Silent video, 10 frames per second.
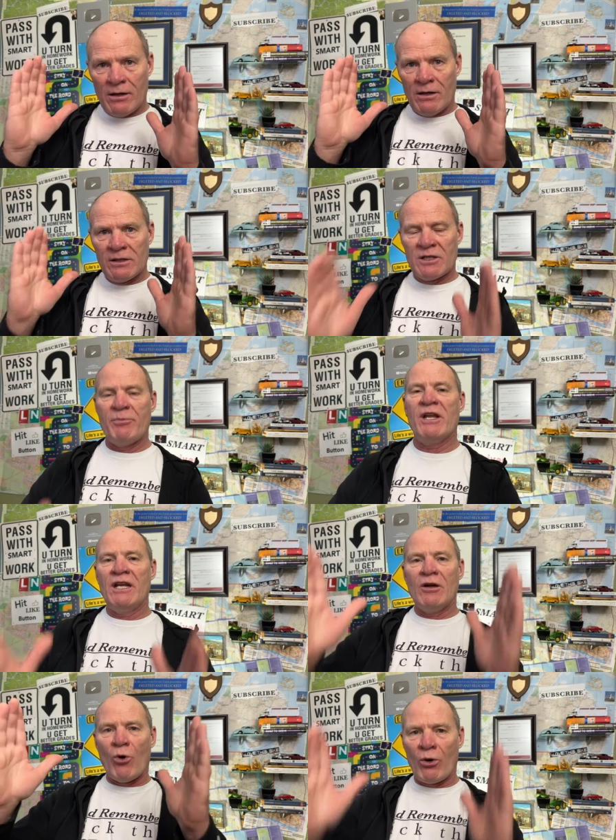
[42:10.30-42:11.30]

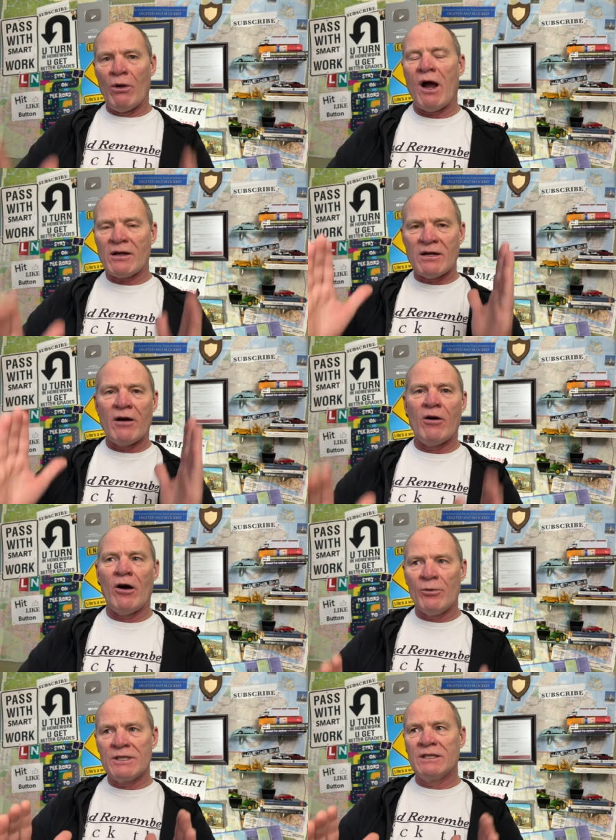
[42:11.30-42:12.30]
Spinning or lock tire
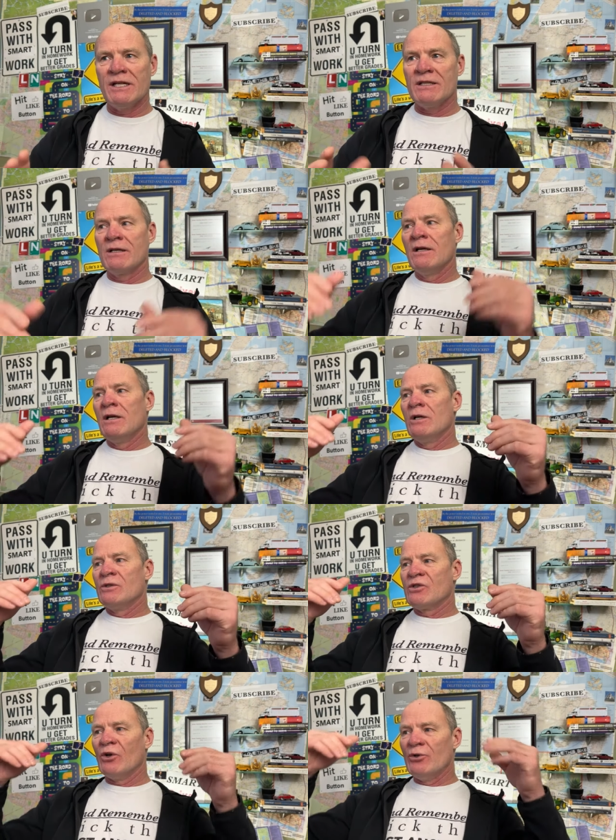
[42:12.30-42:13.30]
always leads.
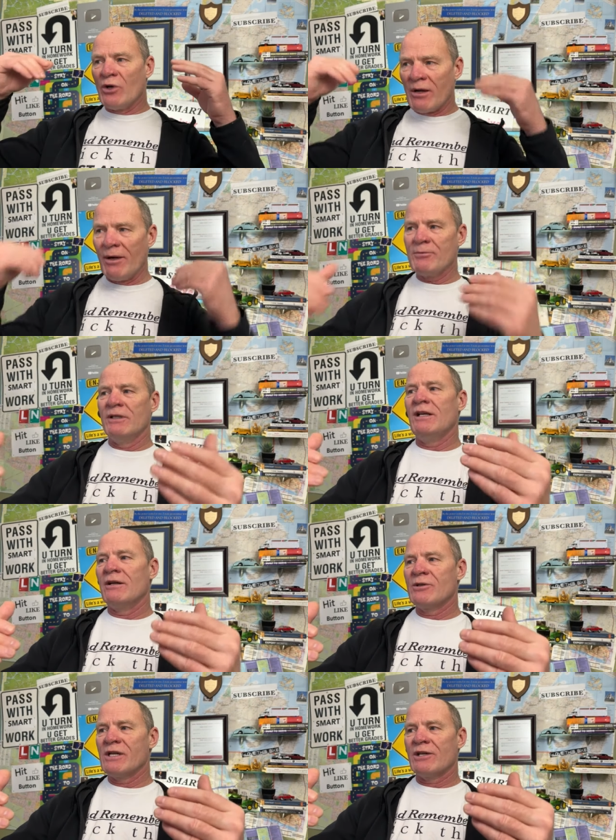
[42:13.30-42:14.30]
So you come up to the
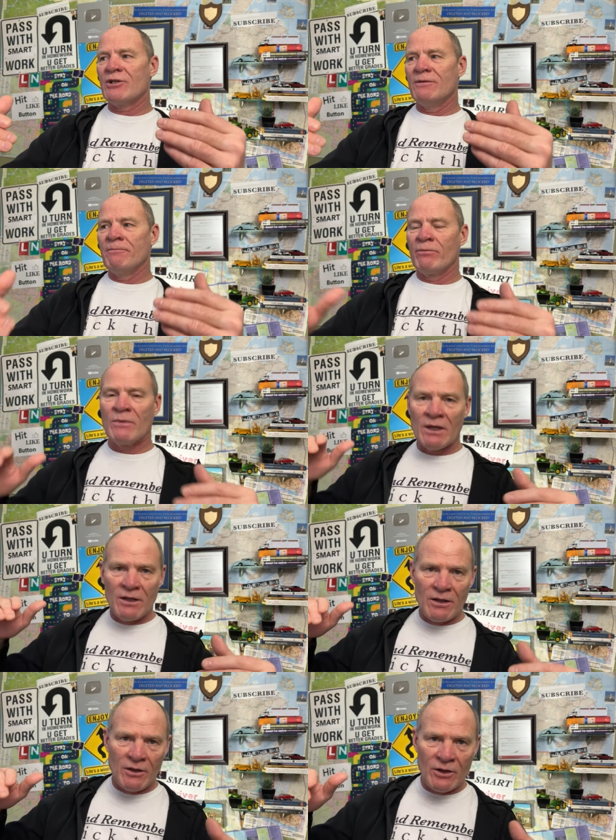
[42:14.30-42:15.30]
intersection,
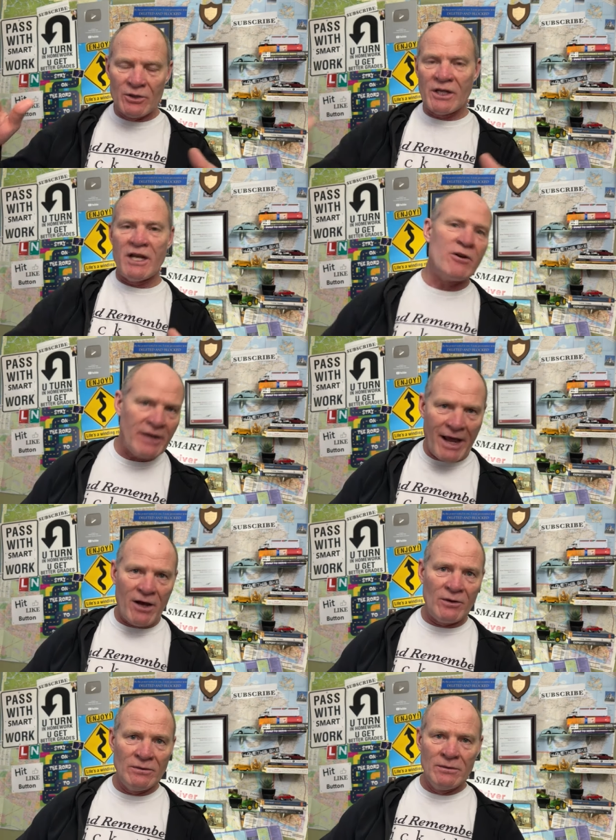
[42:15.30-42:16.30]
you gear
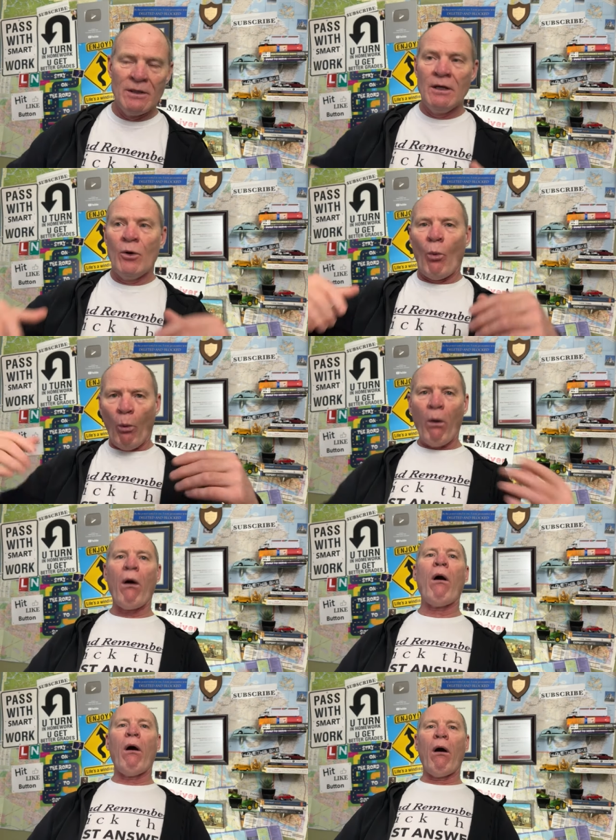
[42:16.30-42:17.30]
down,
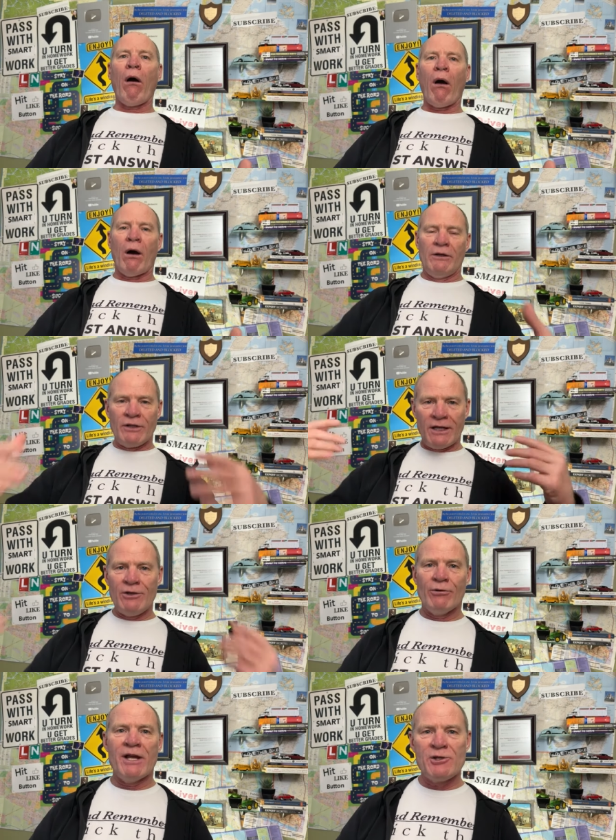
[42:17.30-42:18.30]
wah, you get
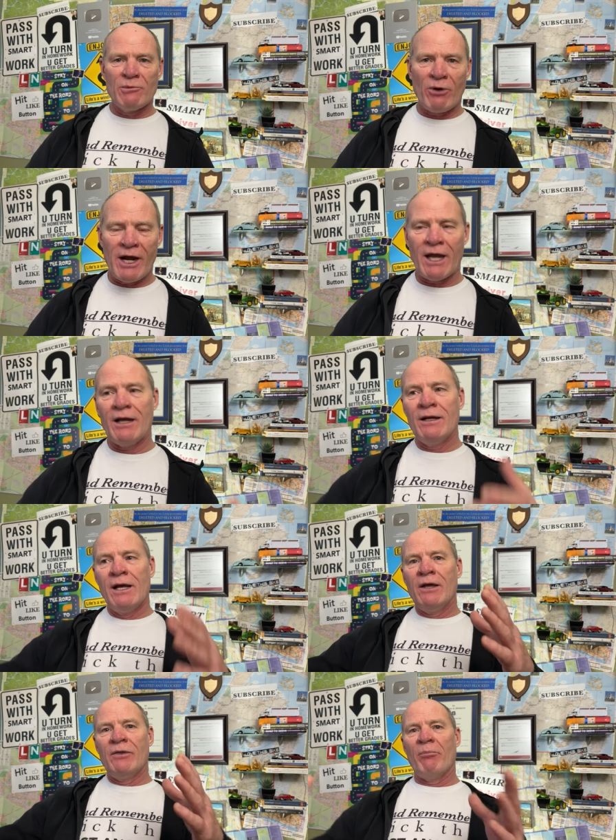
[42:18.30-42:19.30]
your engine braking.
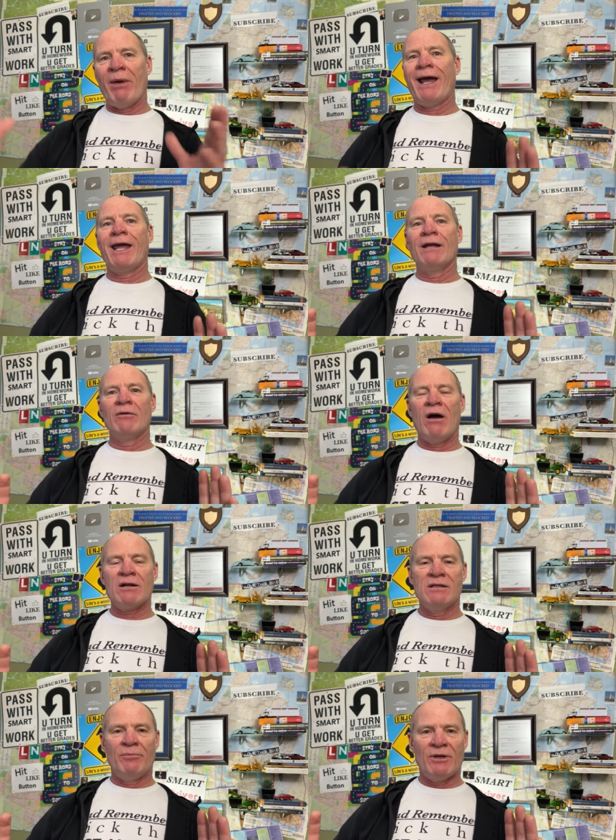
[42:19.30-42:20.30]
The back end
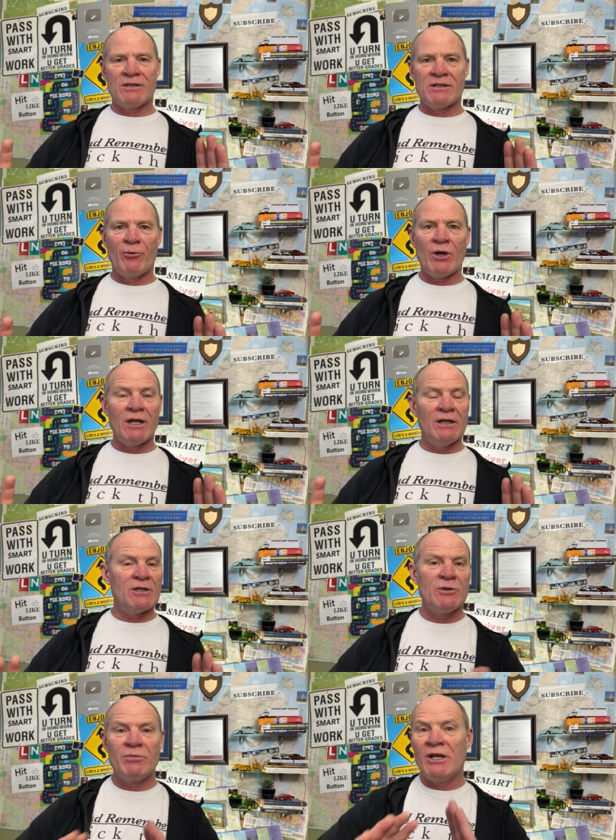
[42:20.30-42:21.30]
locks up on slippery
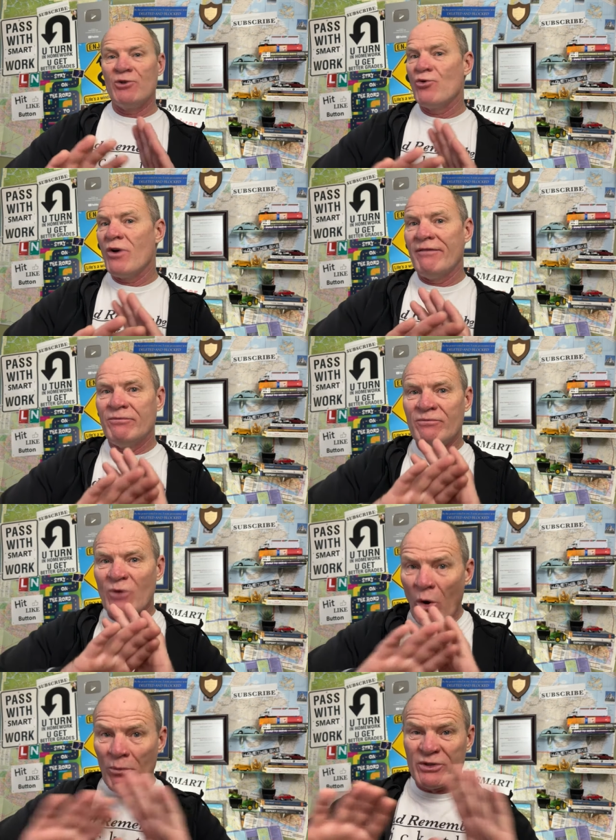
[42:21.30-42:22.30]
conditions because you have
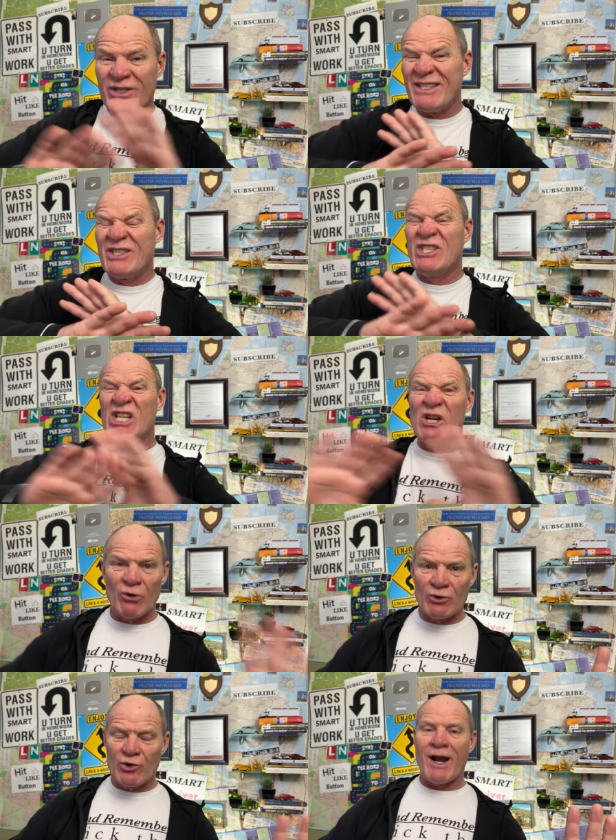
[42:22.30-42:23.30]
almost
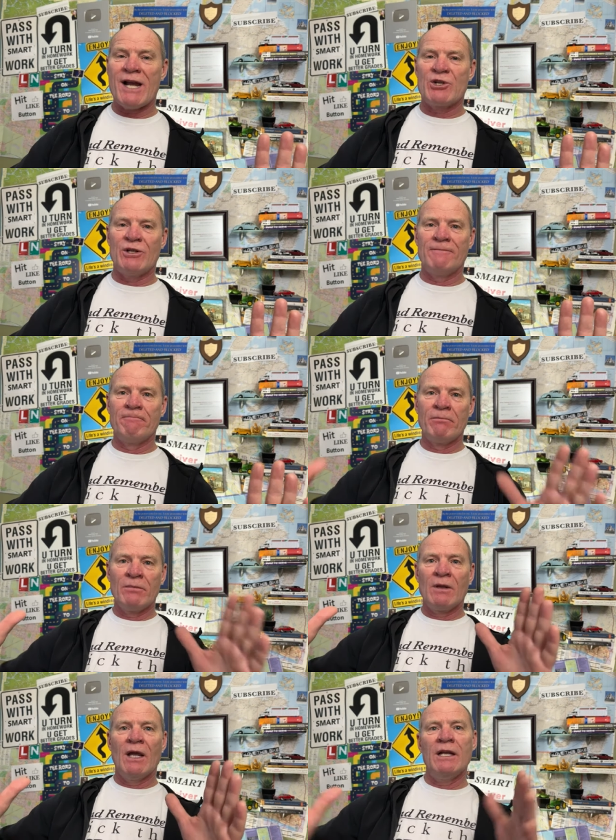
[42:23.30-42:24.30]
zero traction
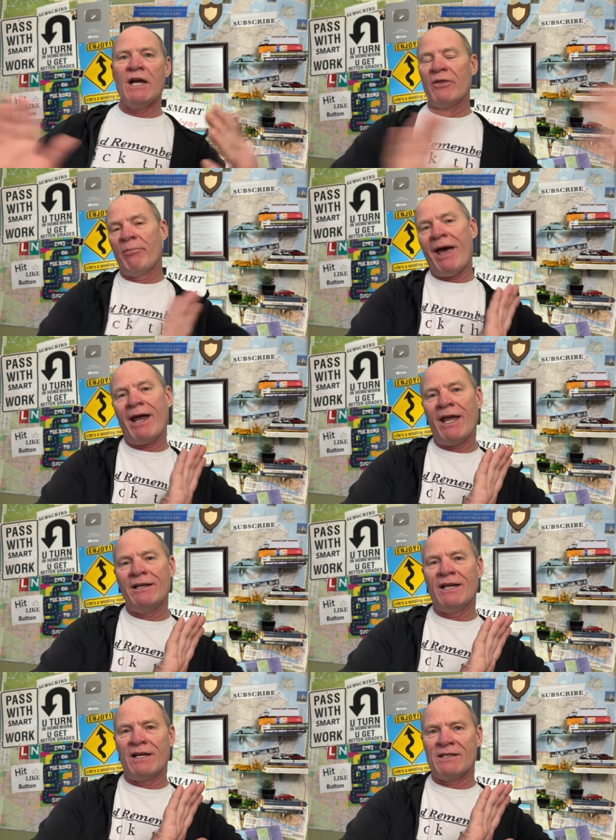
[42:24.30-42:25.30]
and now the back end
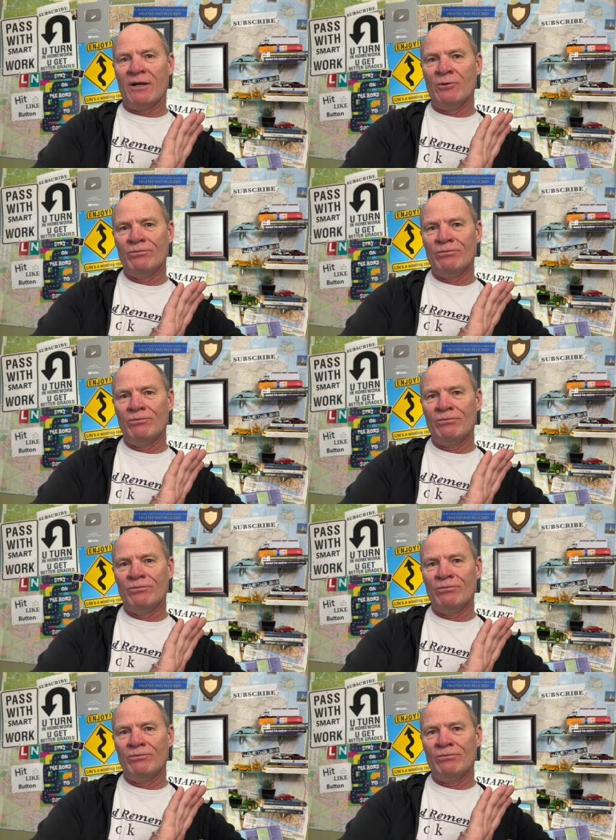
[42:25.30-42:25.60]
kicks out.